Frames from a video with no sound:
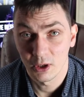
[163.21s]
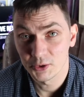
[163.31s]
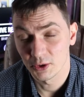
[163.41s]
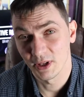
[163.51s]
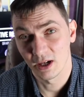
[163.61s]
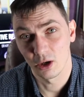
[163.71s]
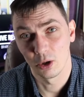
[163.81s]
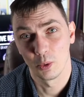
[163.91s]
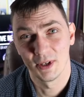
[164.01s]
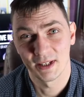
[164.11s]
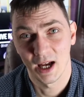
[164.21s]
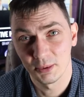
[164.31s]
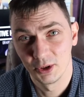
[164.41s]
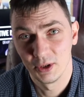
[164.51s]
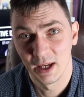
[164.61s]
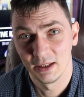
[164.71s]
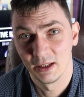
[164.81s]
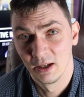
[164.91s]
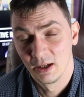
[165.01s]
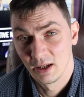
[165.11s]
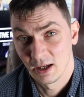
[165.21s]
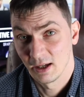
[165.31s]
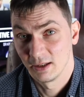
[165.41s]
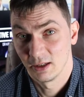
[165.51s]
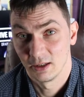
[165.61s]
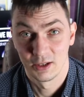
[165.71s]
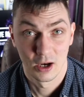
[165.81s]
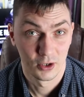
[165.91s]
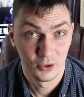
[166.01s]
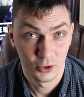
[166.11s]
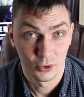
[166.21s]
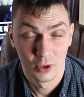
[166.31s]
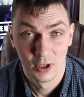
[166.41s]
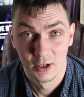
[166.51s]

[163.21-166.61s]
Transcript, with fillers: Also, they are always up to date and uh, they are new.